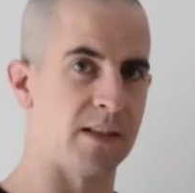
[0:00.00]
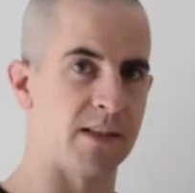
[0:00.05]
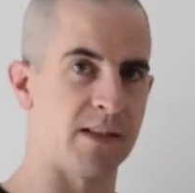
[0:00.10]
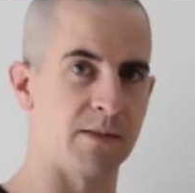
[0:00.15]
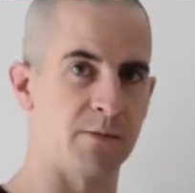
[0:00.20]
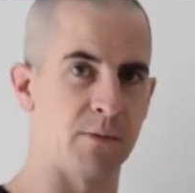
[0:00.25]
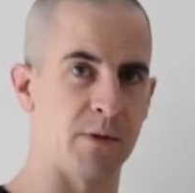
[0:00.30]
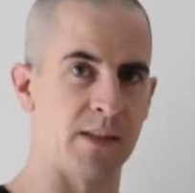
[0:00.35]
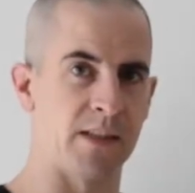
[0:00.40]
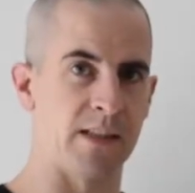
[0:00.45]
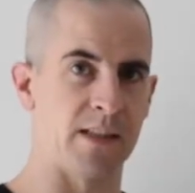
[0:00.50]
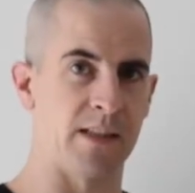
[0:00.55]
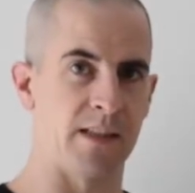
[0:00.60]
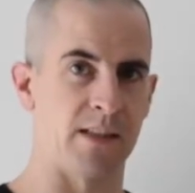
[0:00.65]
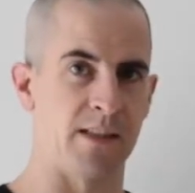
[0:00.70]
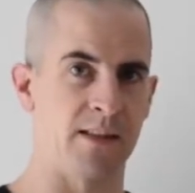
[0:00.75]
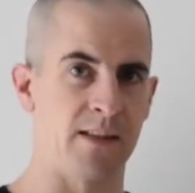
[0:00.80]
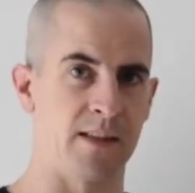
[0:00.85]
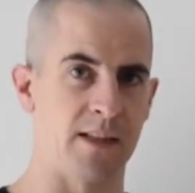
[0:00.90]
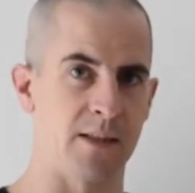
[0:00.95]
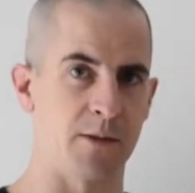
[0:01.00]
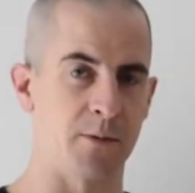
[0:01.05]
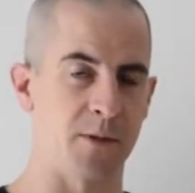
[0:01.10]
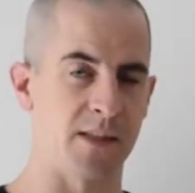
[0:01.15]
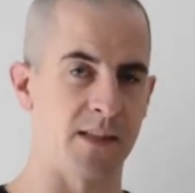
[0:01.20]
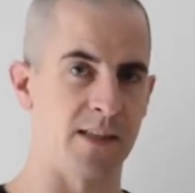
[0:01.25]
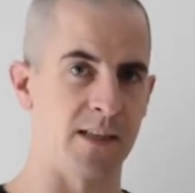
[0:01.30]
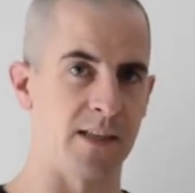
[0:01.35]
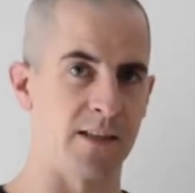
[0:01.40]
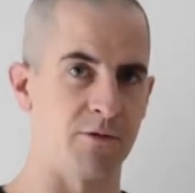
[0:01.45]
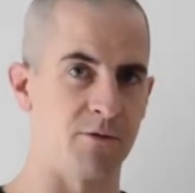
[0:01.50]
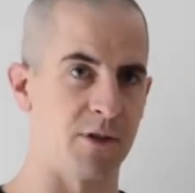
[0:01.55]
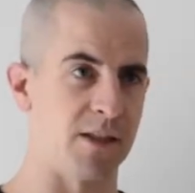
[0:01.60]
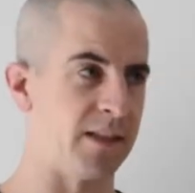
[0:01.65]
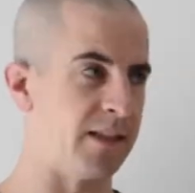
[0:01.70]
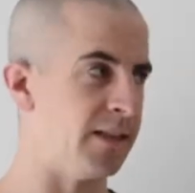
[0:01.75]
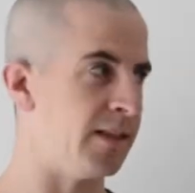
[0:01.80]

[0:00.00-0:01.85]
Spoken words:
as we stand right